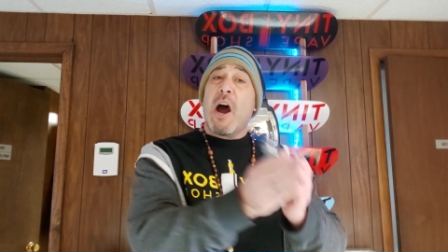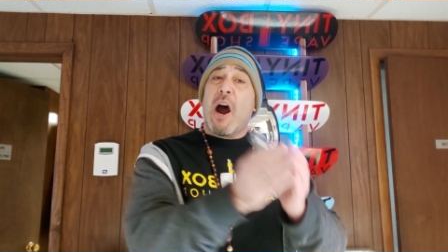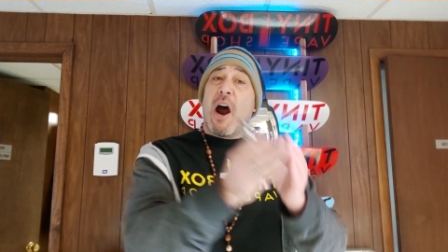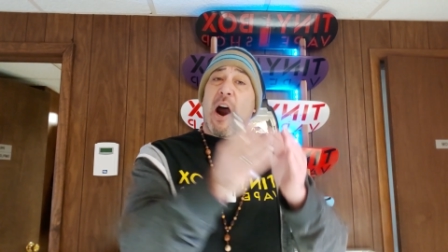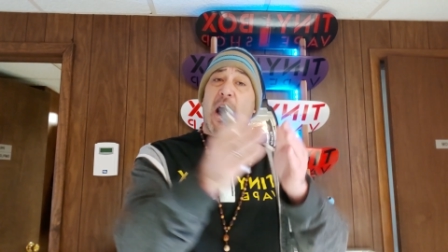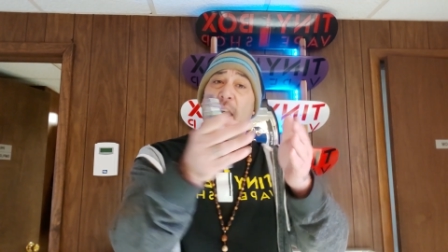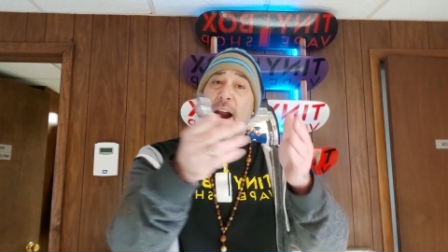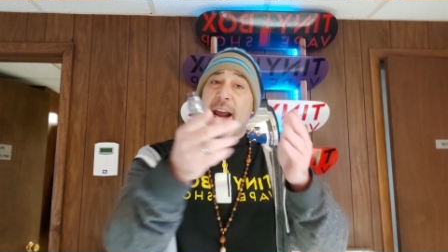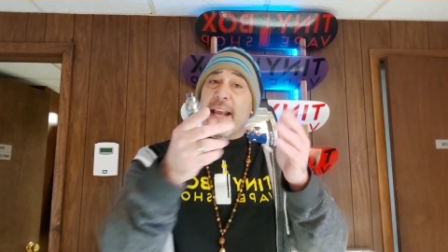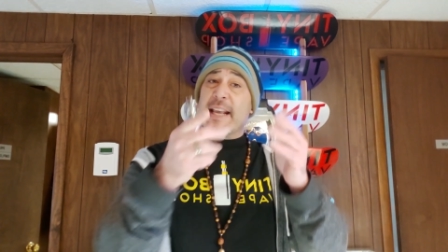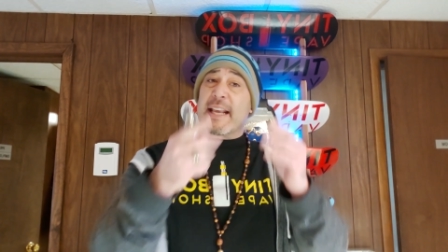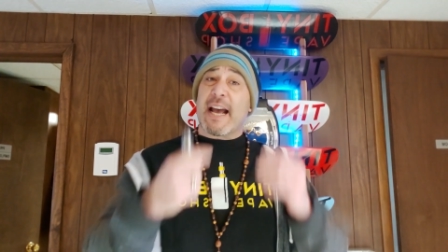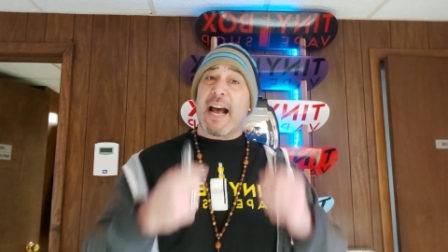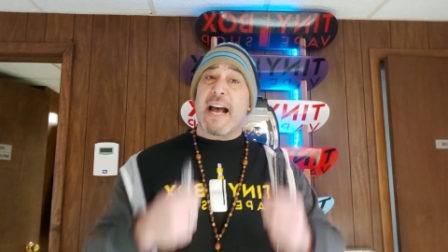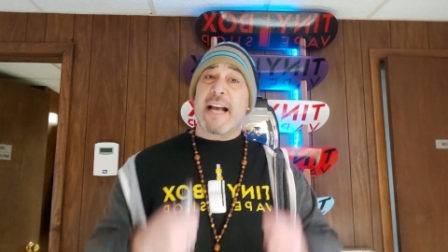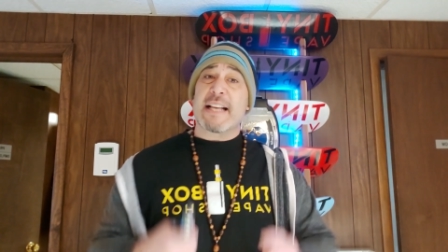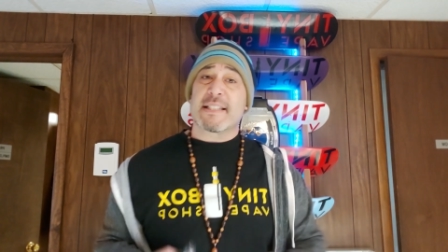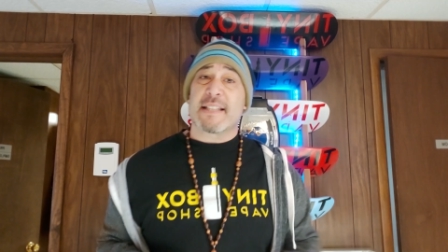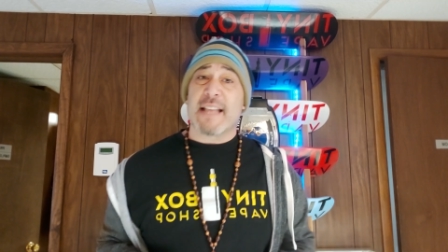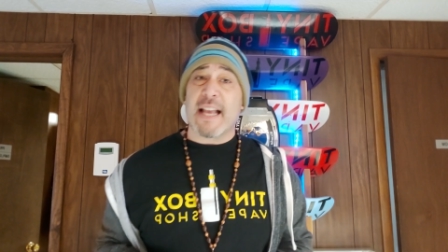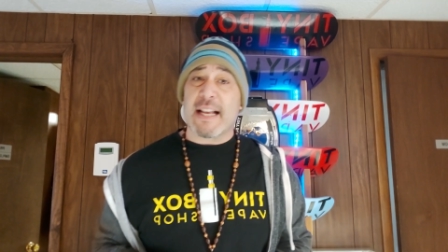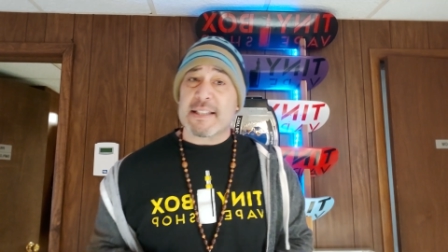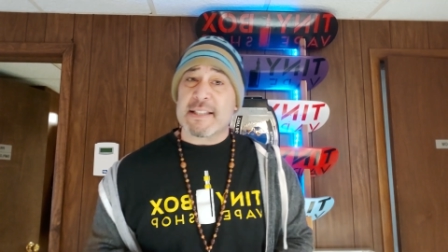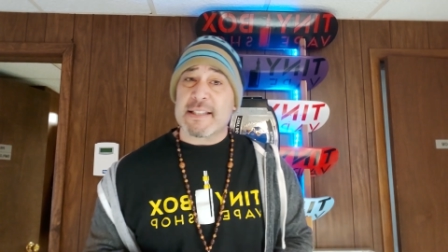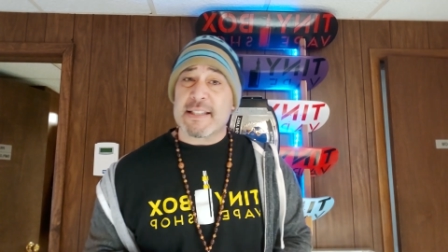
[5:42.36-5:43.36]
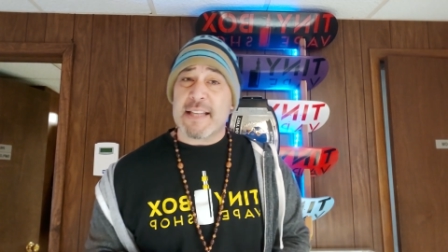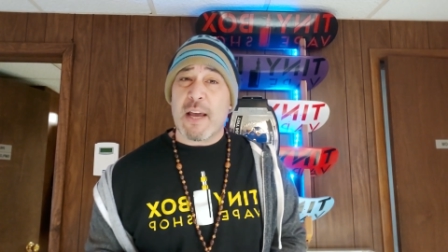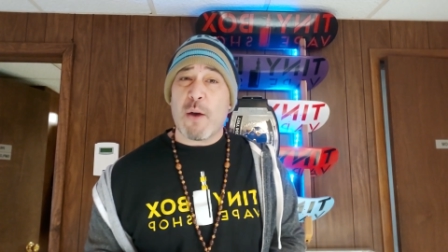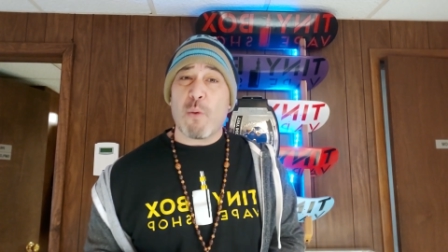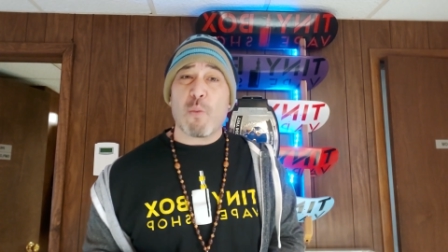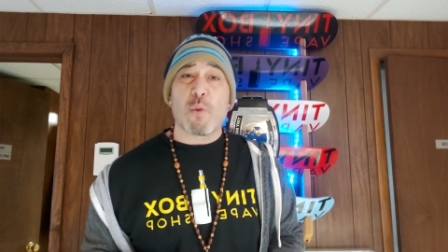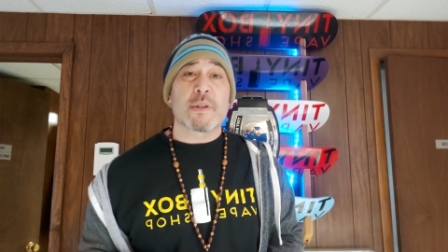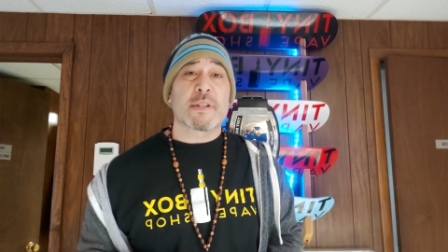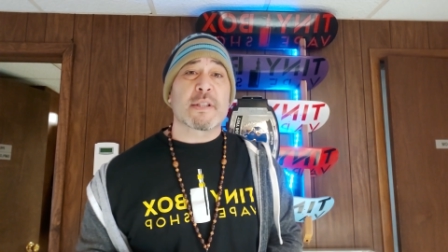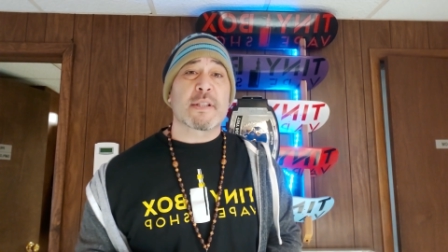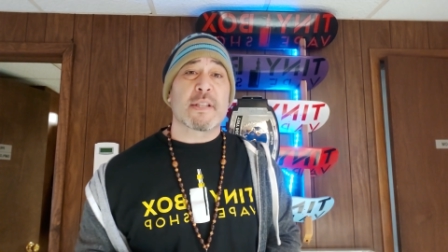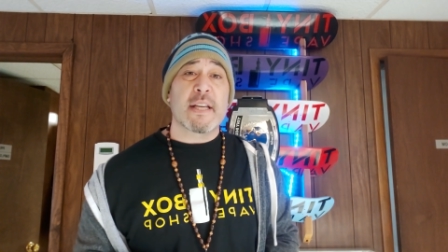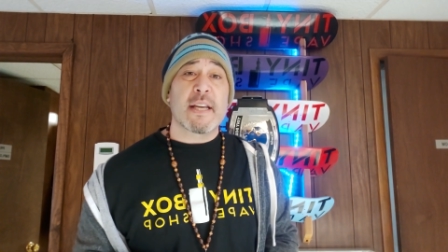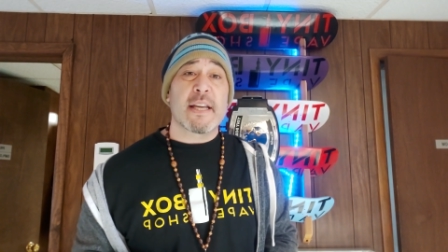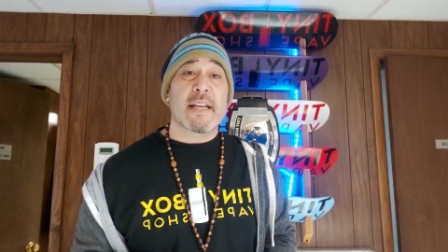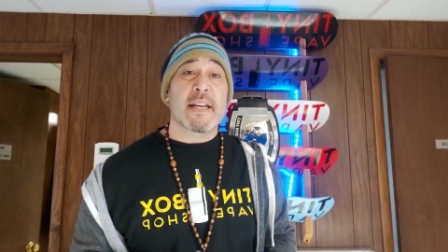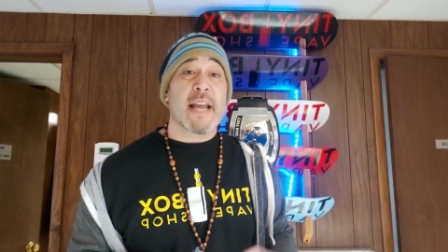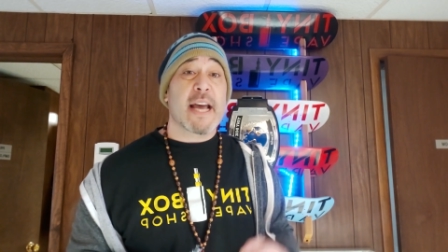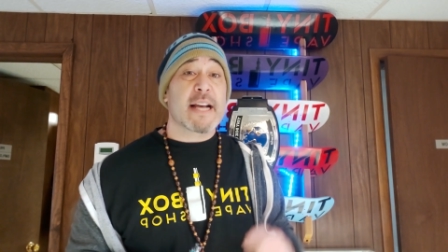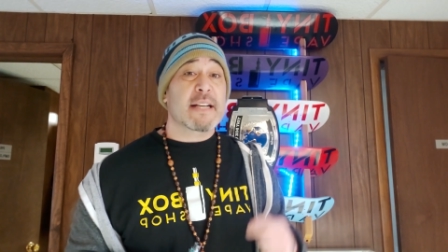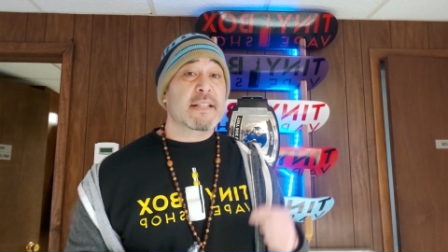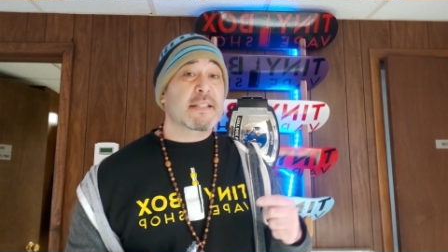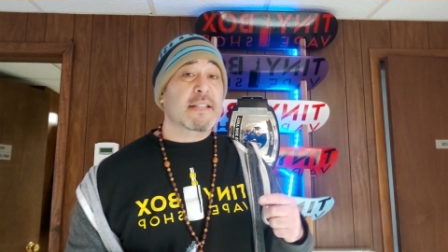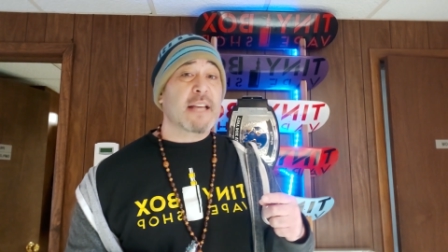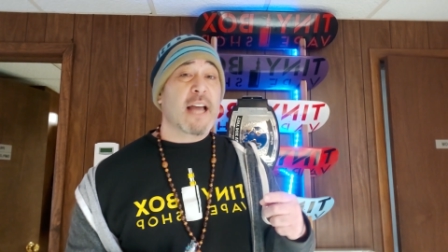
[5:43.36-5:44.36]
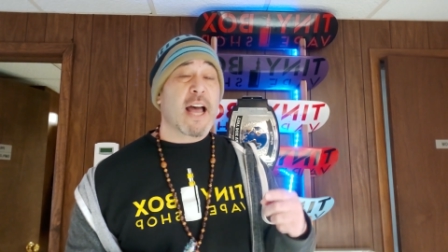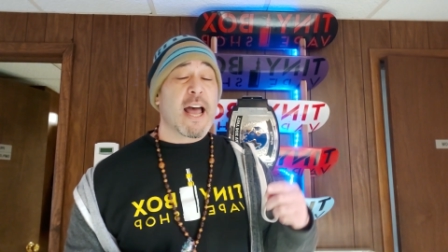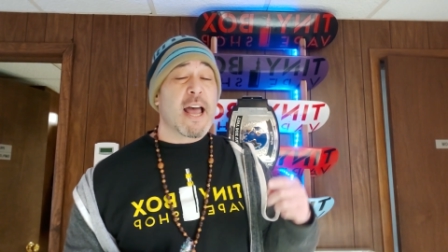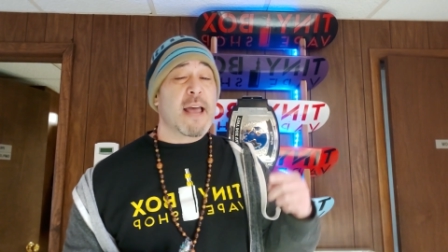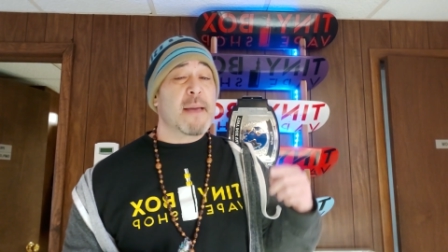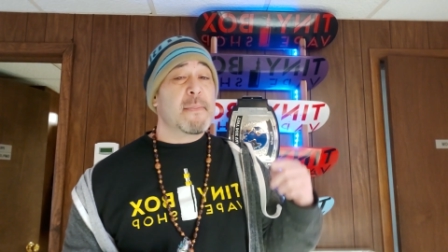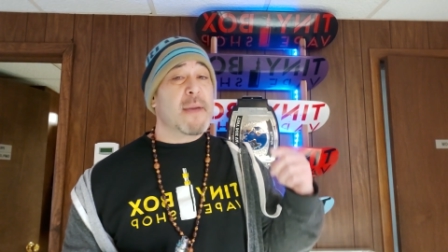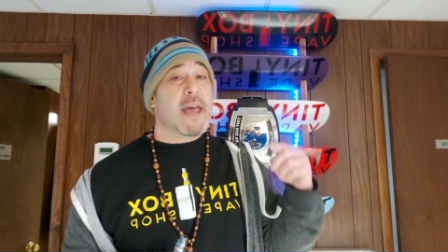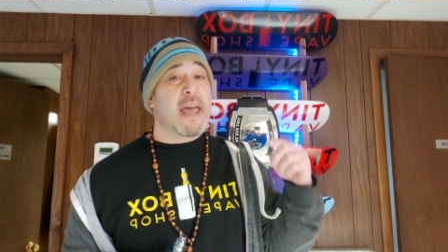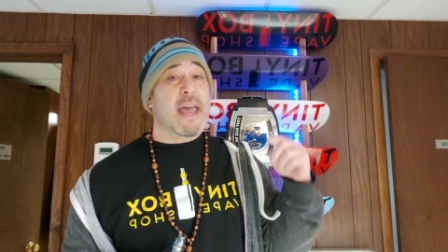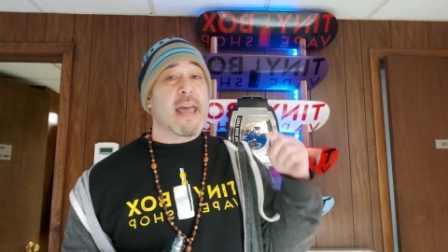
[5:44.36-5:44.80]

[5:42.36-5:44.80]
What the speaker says: All right, guys, that's it. We'll see you next time.